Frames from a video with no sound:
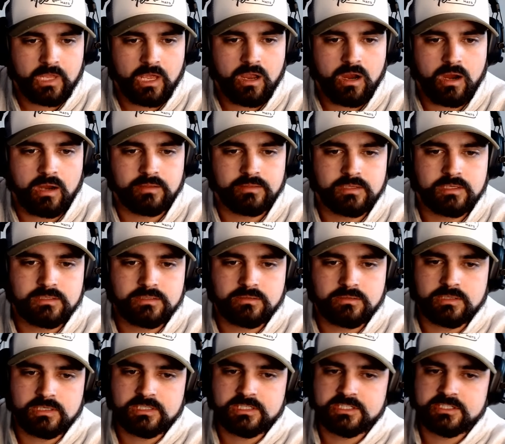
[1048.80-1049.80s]
All right, these are
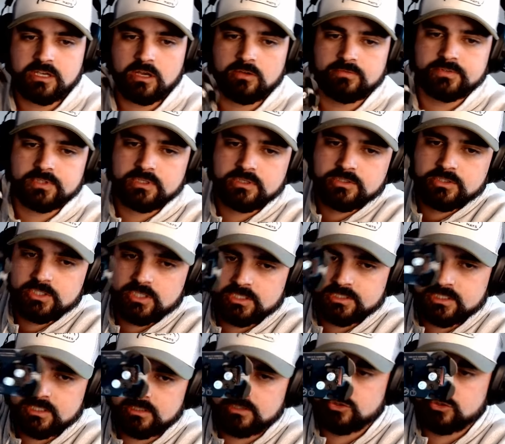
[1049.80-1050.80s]
the
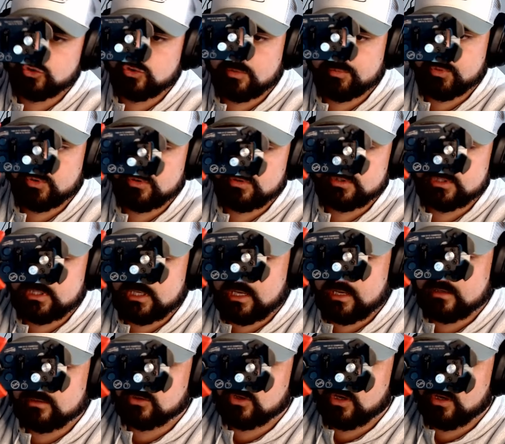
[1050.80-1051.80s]
self-adjusting strippers and